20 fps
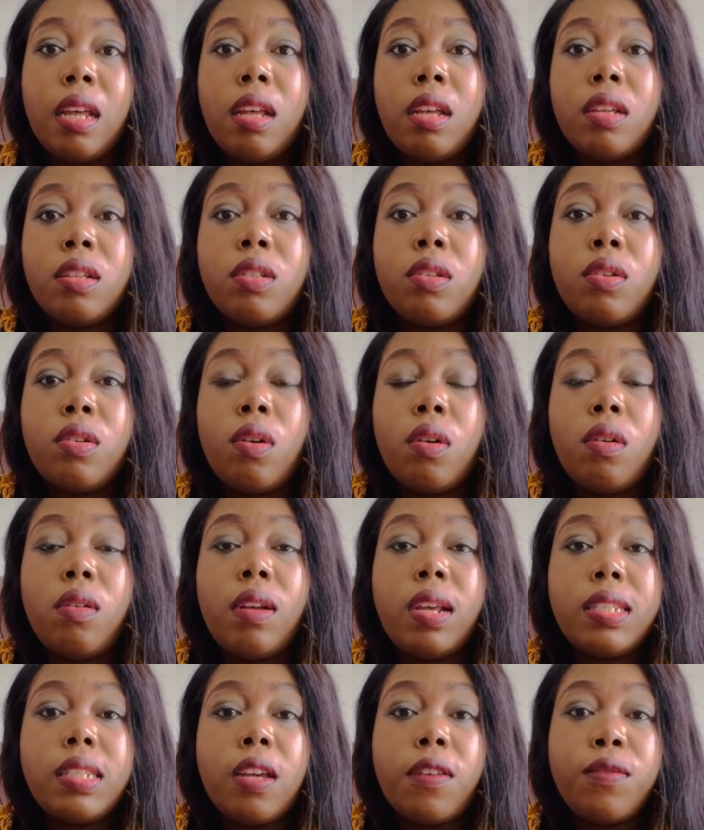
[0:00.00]
So you
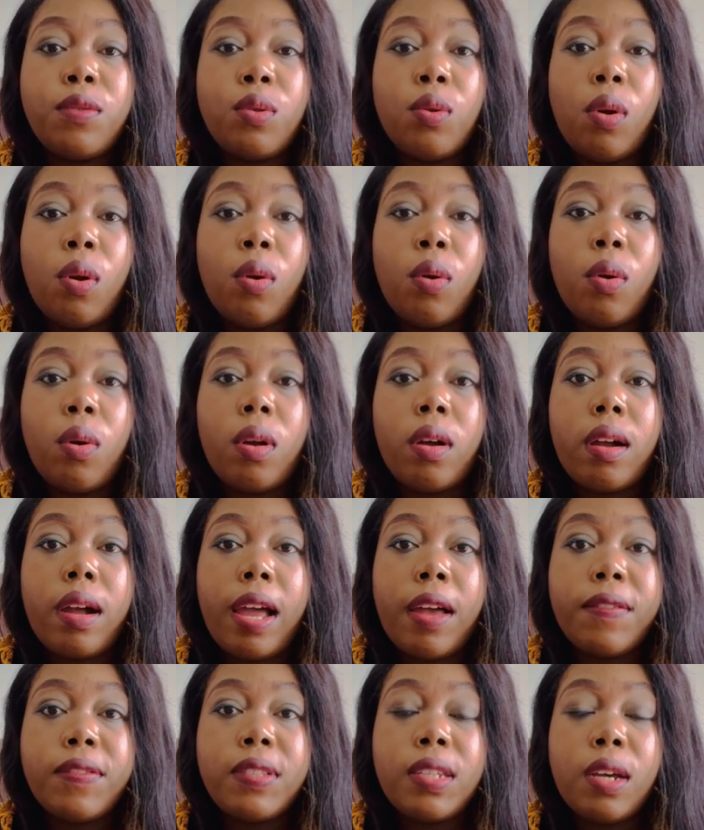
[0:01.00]
always have to look
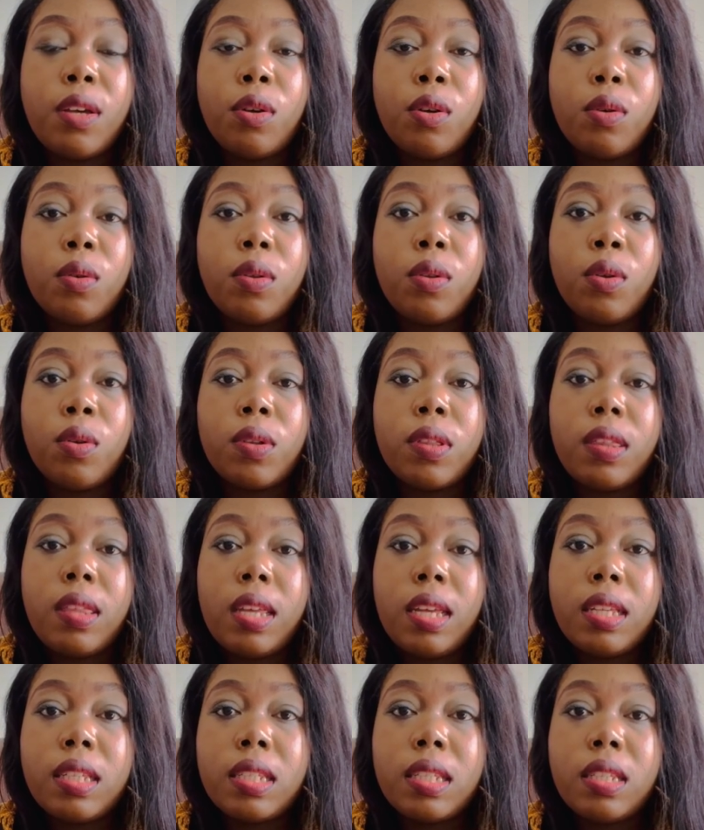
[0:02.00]
after your
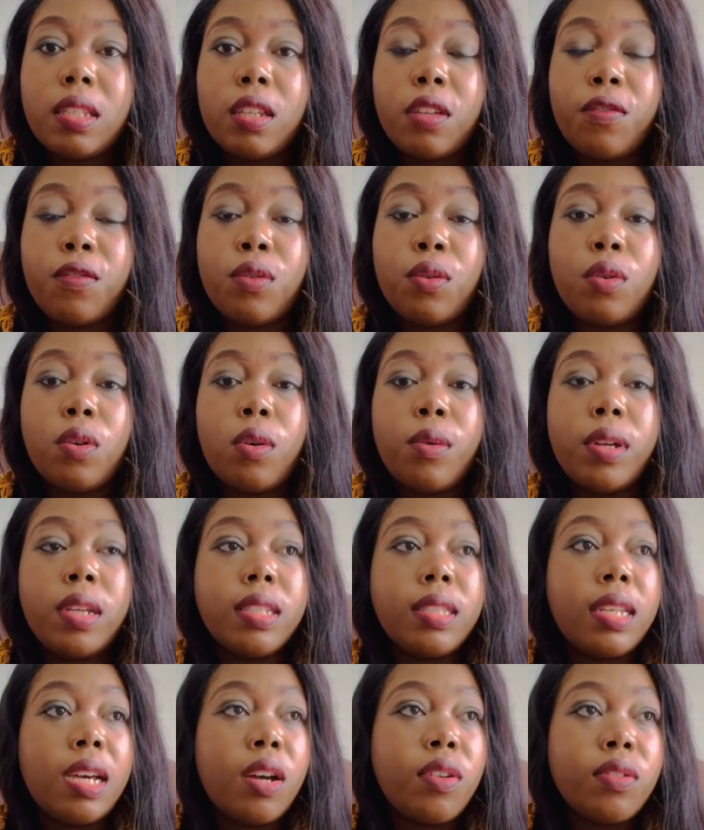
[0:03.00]
things. If you're
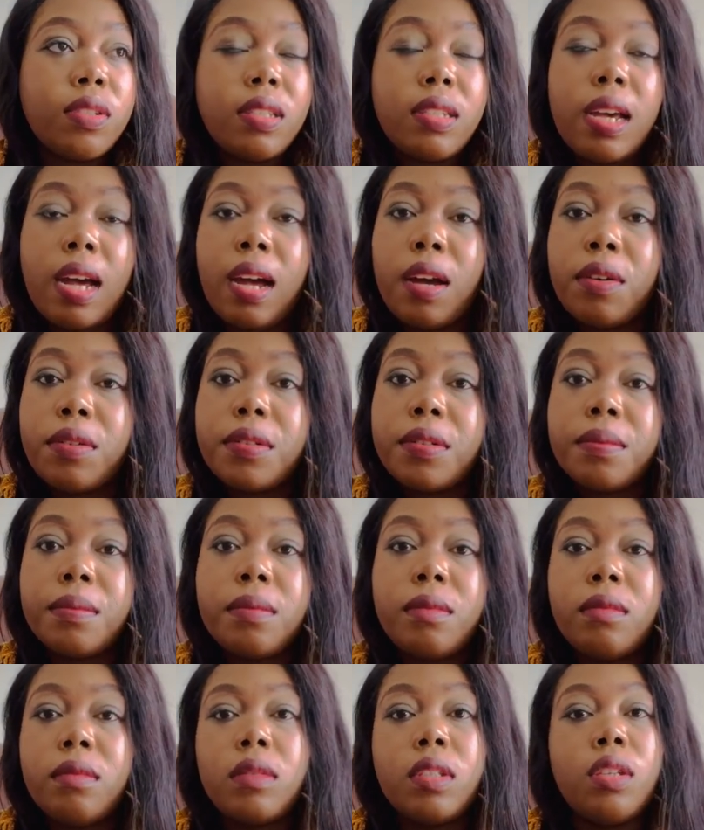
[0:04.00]
going downtown,
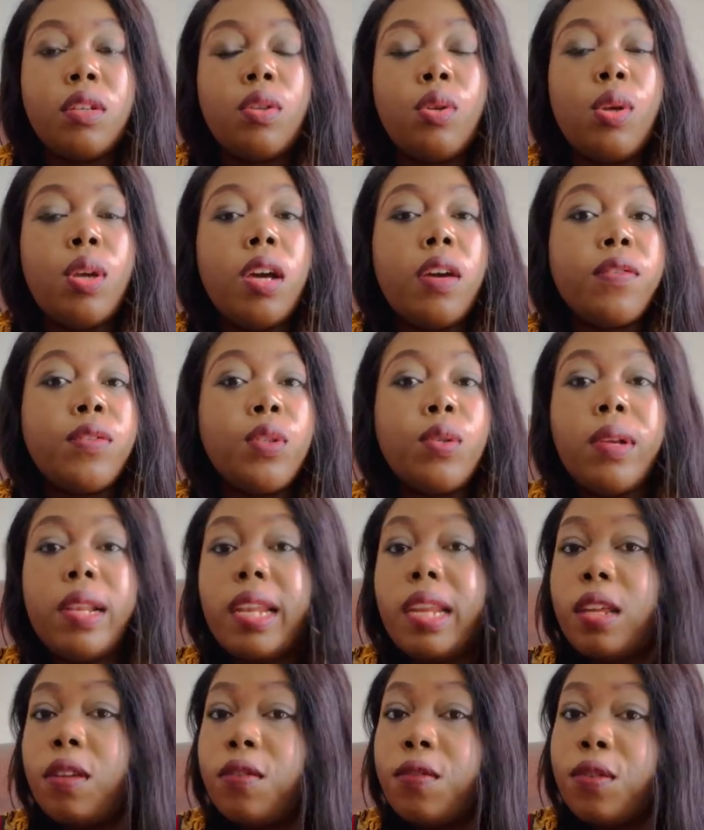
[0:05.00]
you have to
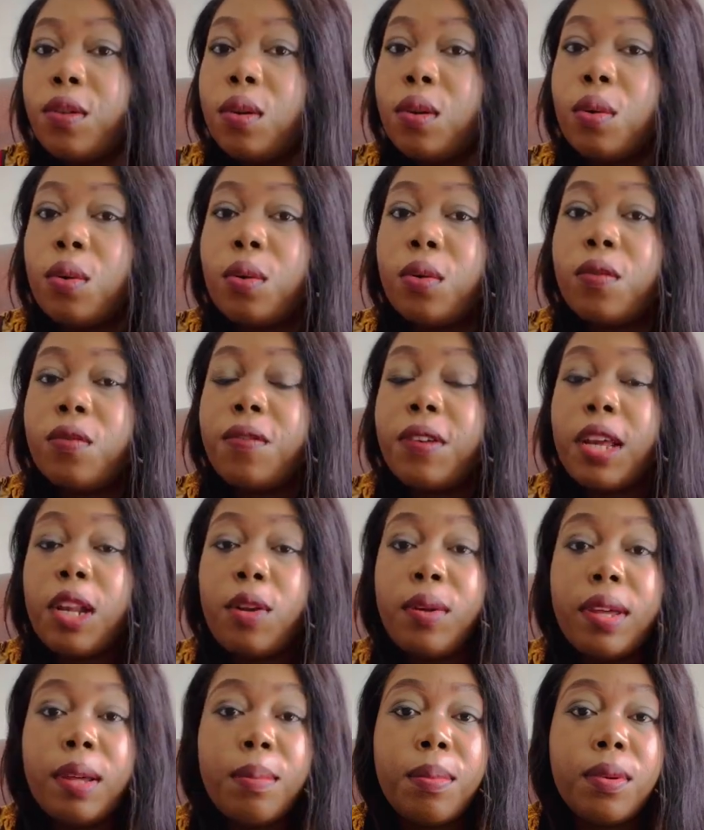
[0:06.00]
leave your
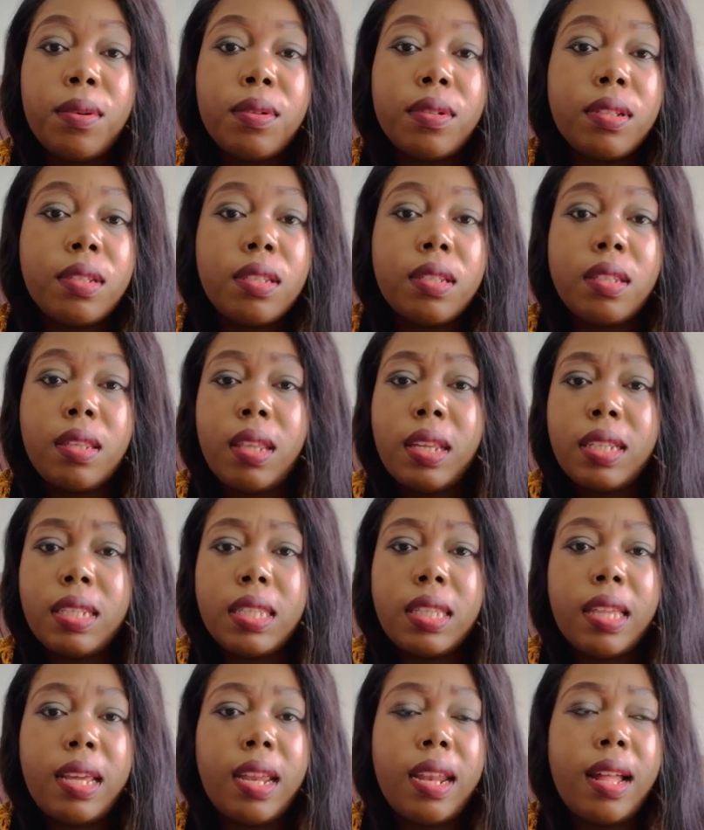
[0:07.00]
valuables, things
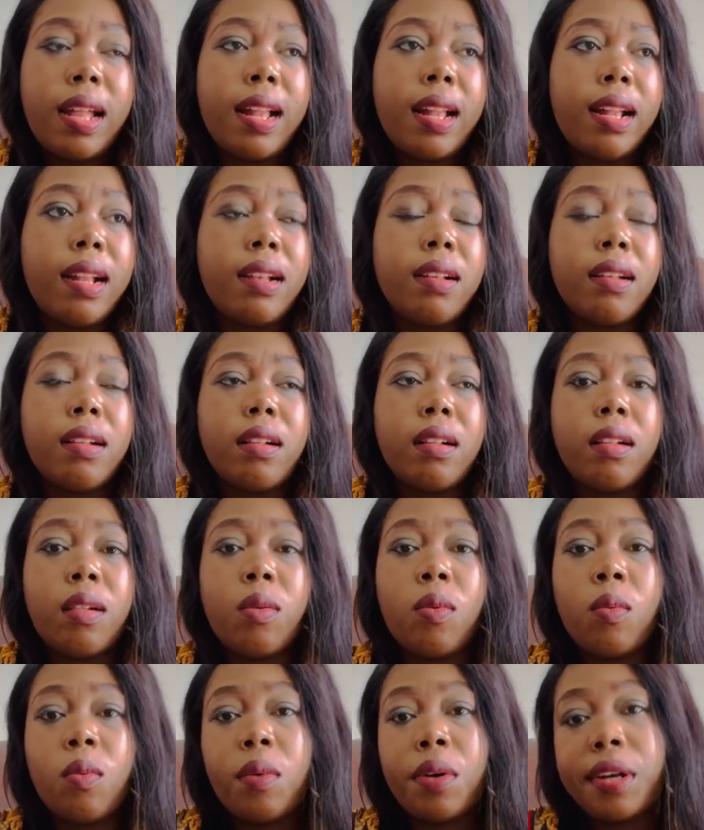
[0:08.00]
that are
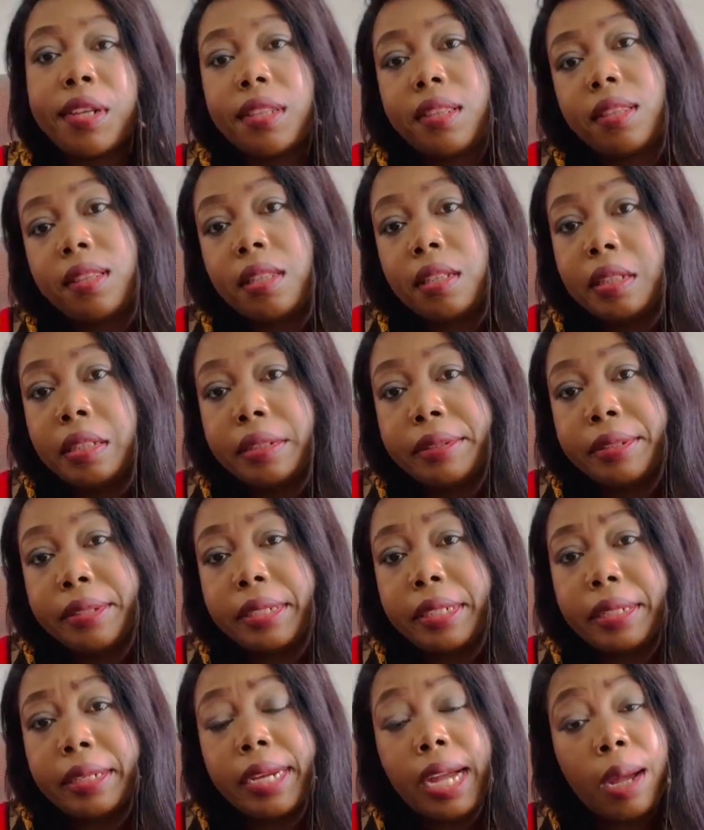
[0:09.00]
worth
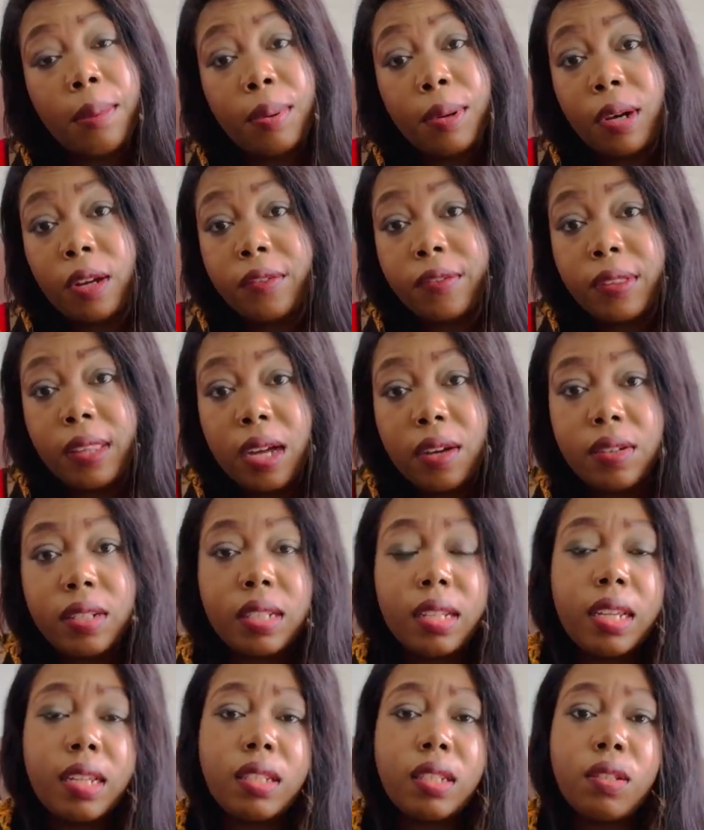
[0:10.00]
a couple of
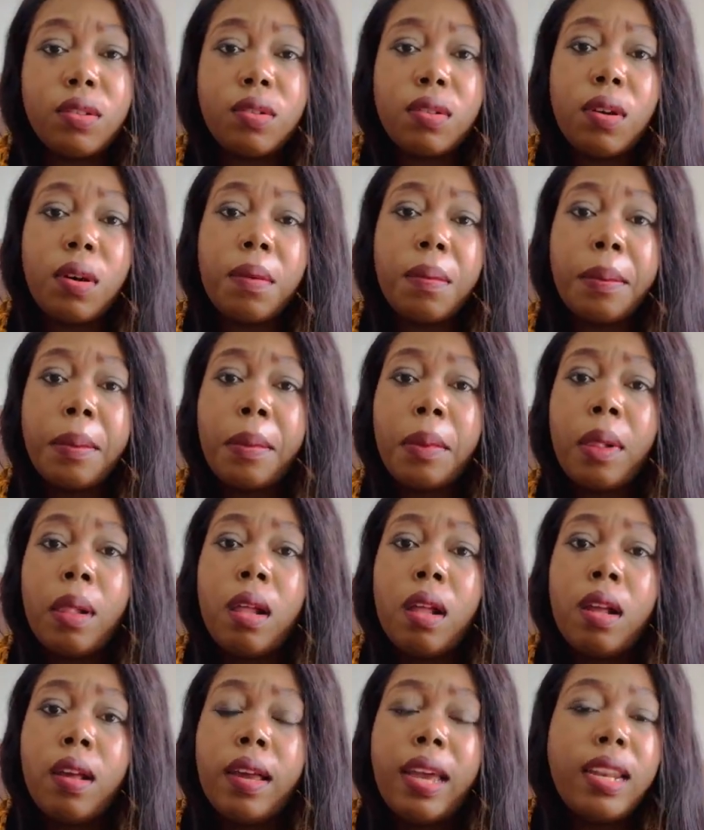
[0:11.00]
thousands, you know.
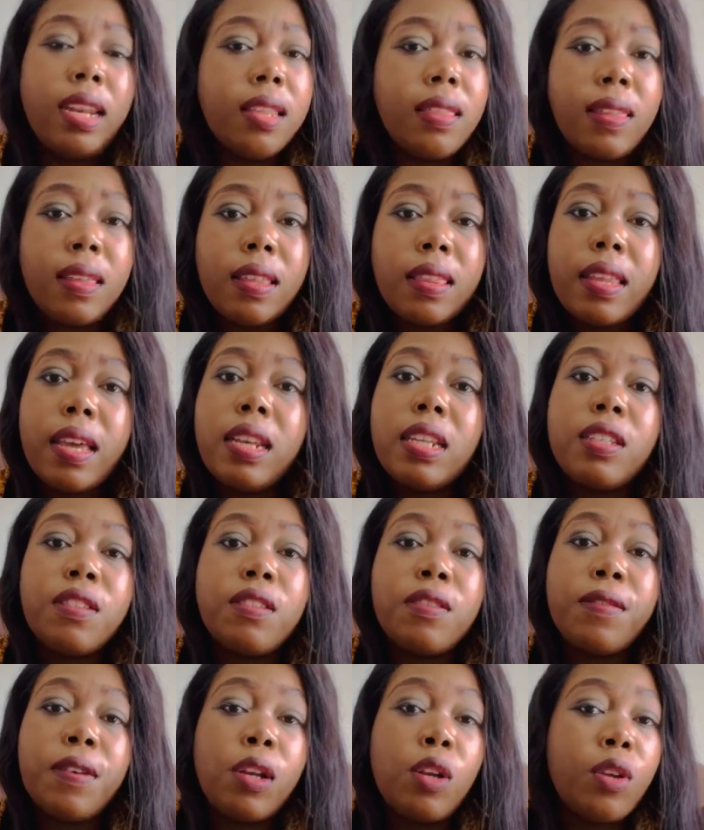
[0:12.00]
Anything that
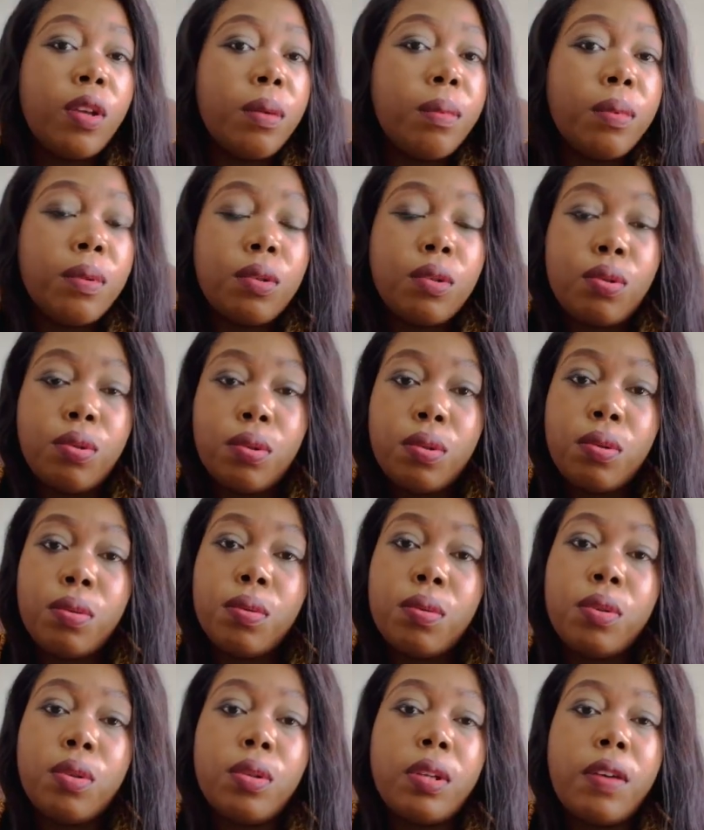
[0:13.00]
is valuable to
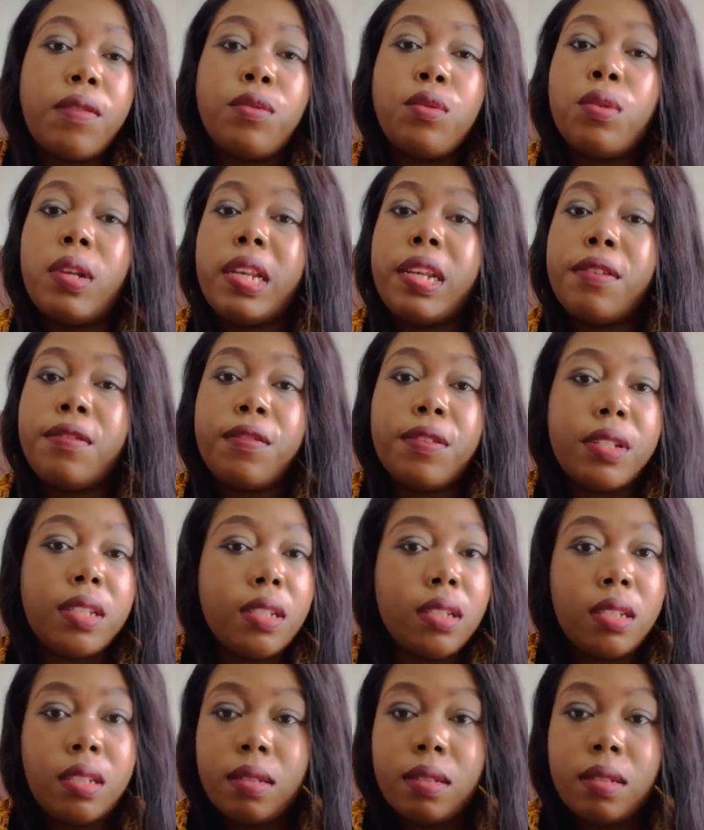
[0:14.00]
you, you have to leave it